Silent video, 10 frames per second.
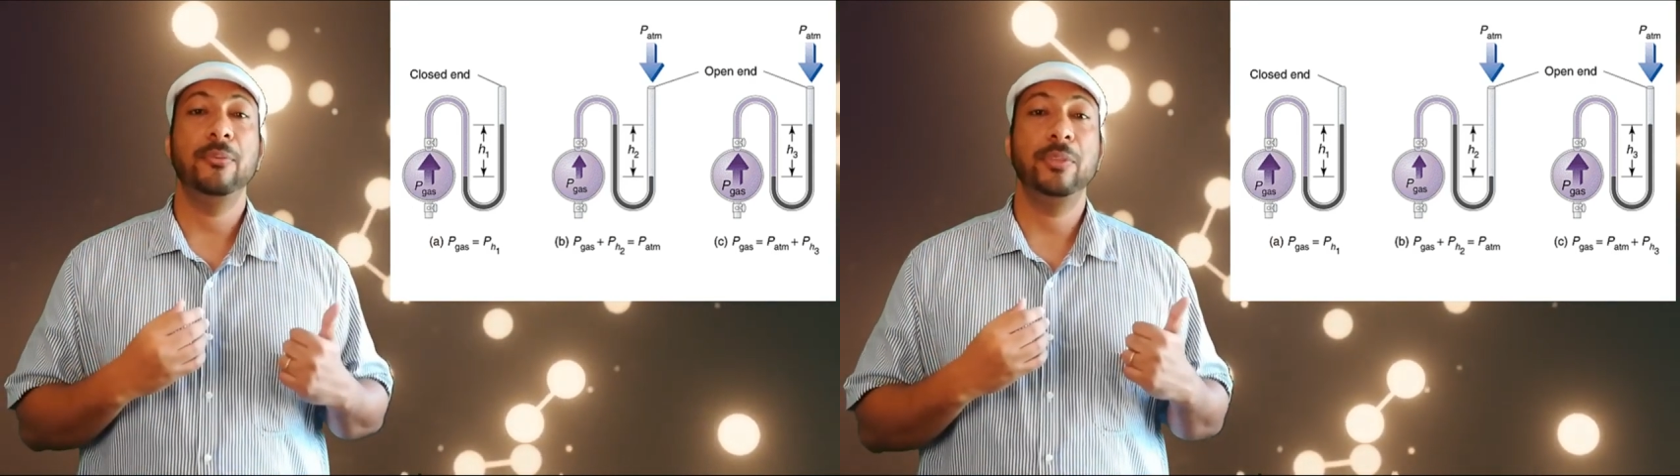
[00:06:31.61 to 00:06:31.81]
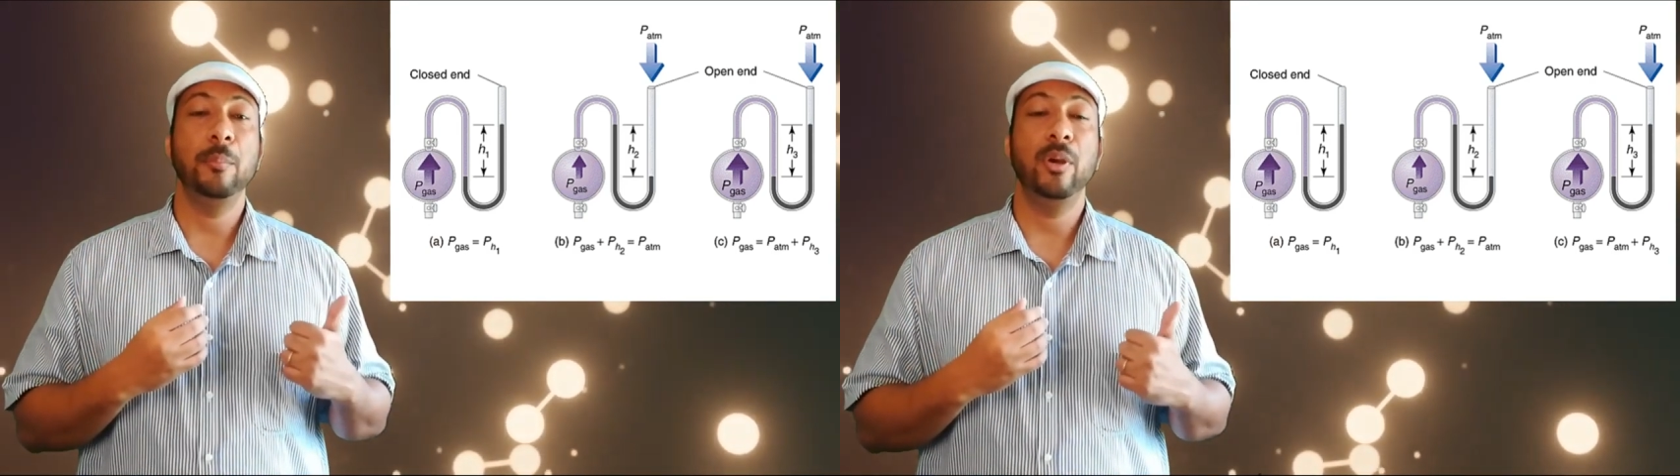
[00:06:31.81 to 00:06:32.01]

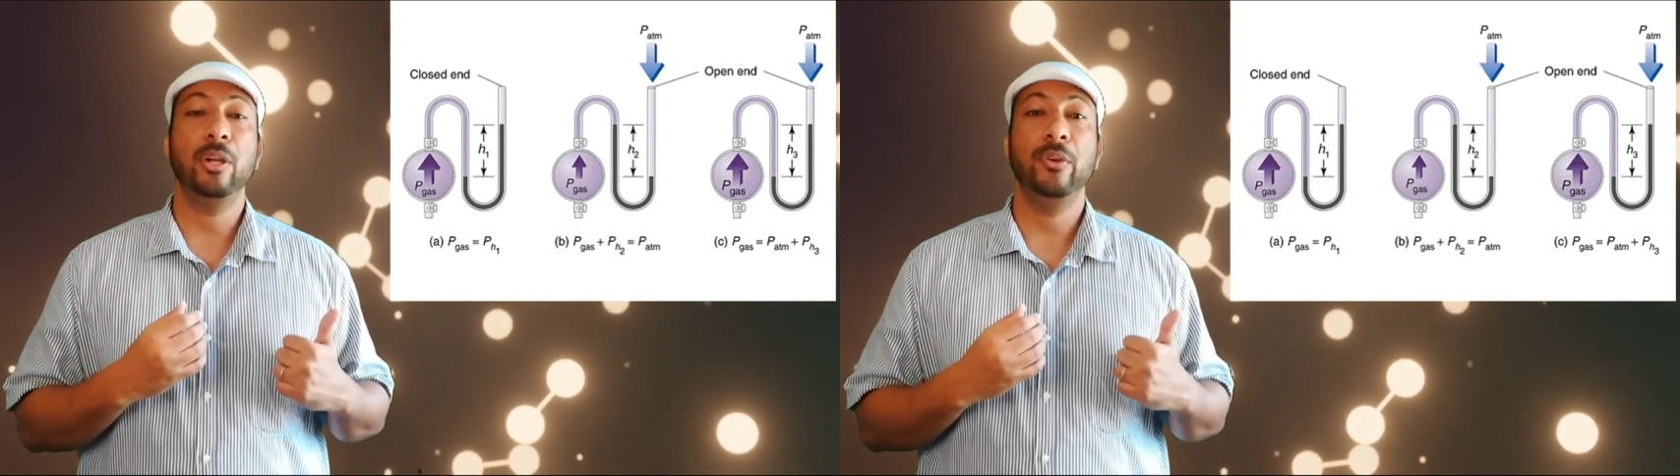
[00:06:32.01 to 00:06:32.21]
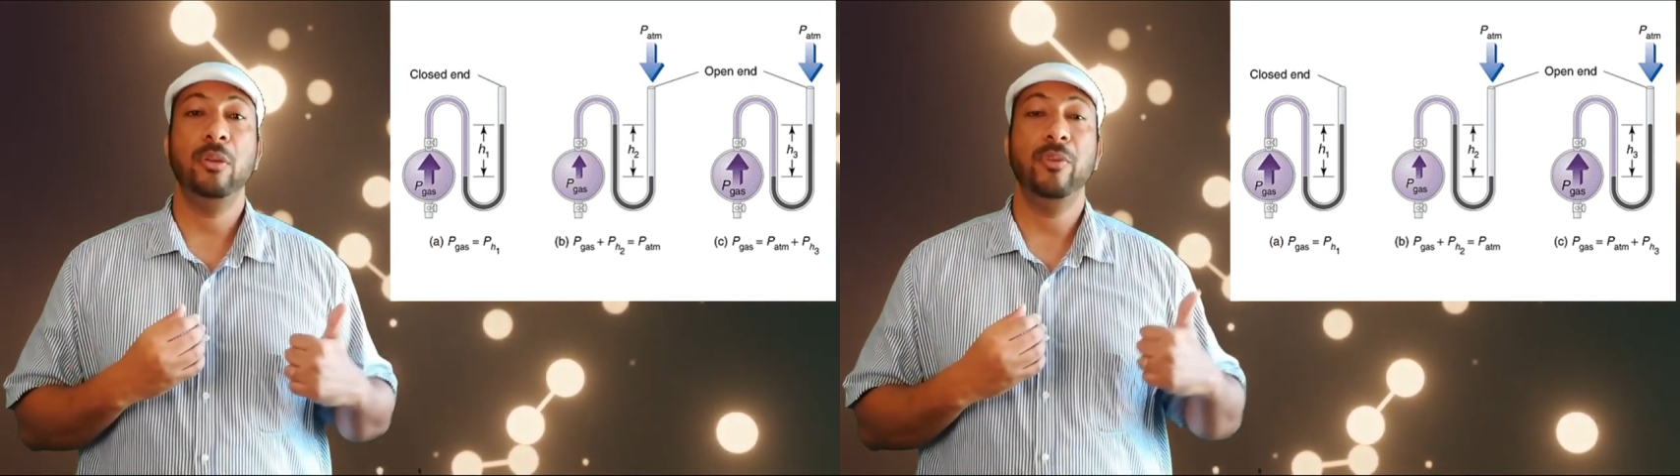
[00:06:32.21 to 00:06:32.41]
the
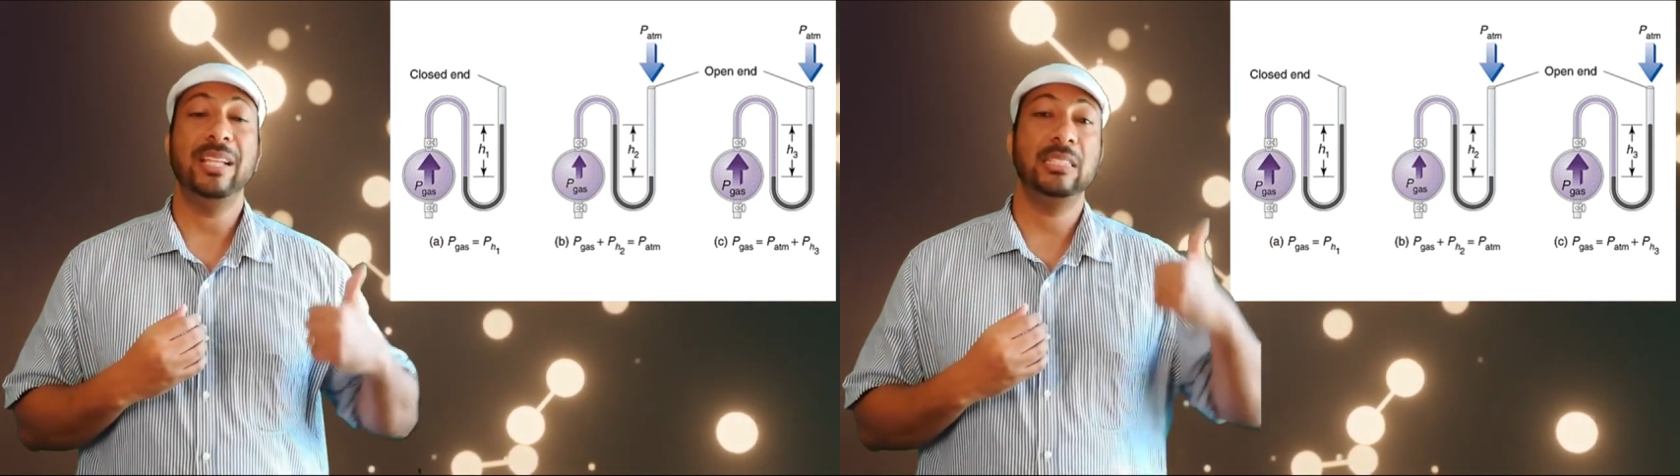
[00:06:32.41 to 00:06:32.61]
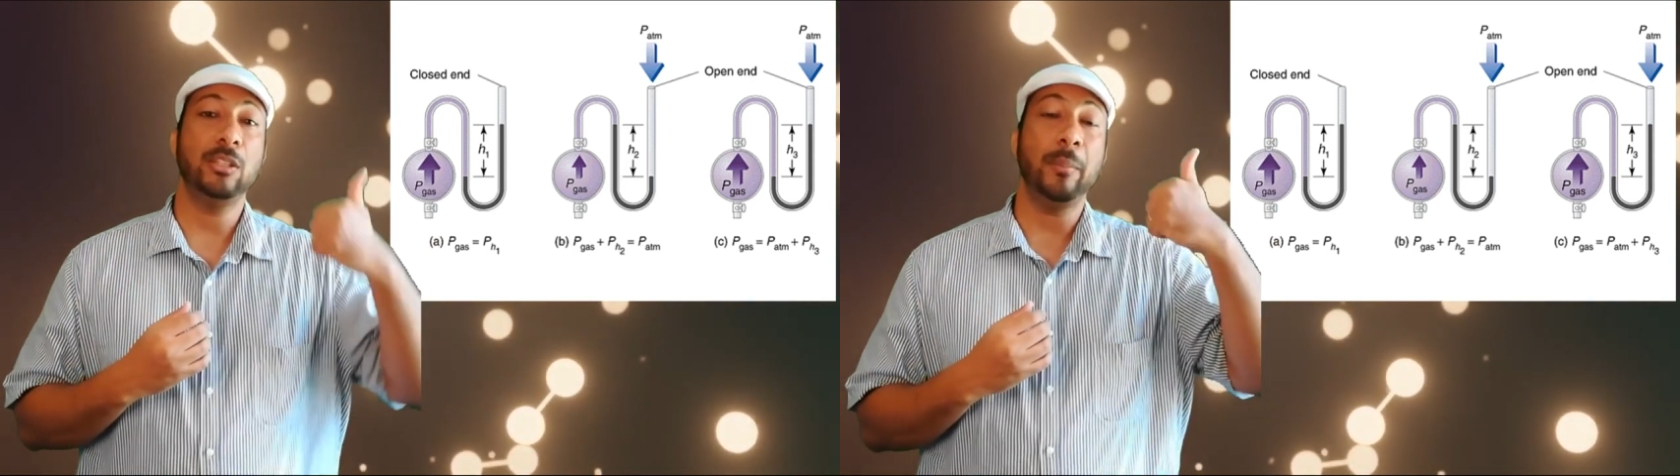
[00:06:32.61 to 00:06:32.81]
mercury
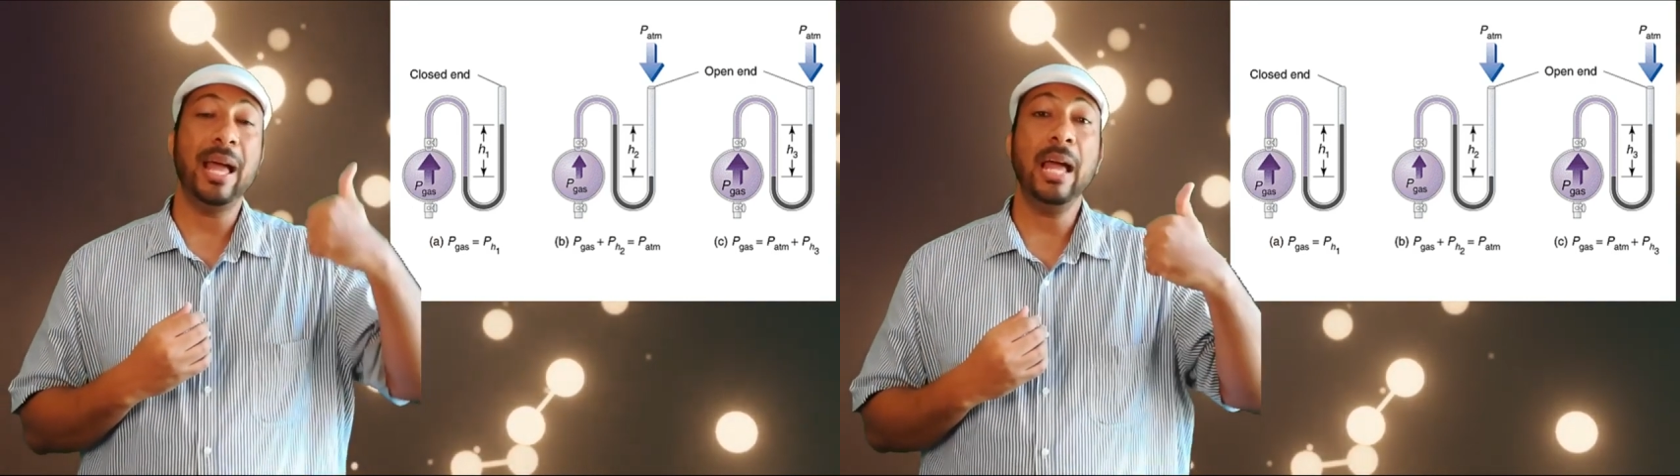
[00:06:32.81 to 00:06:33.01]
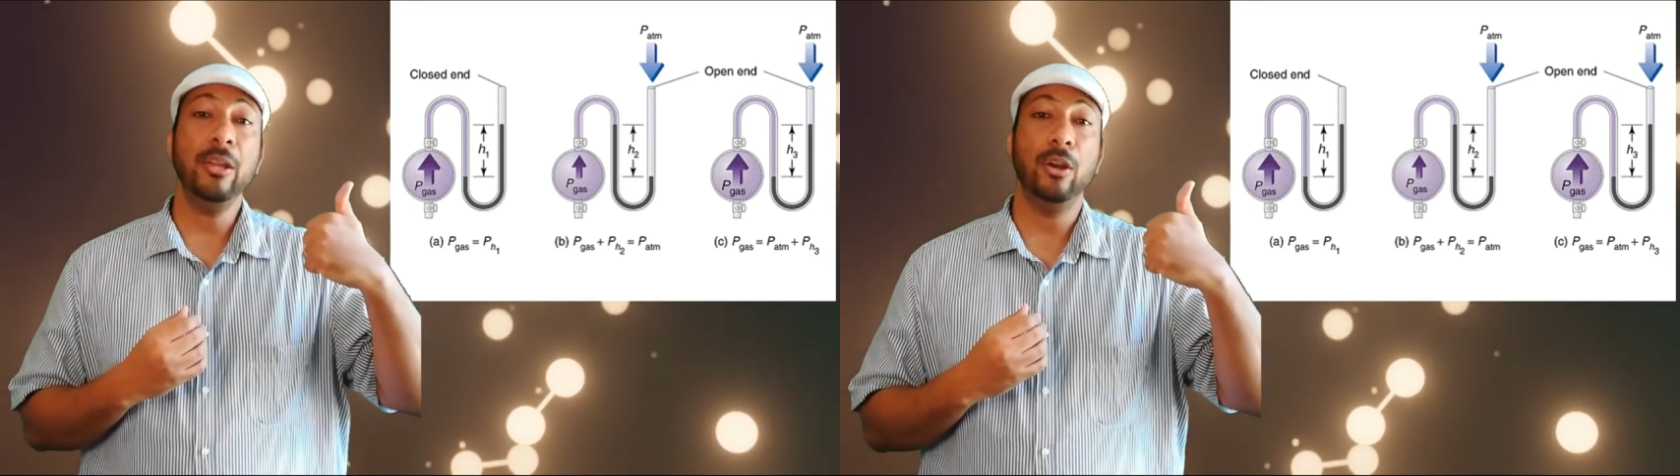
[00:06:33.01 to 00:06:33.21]
rises up higher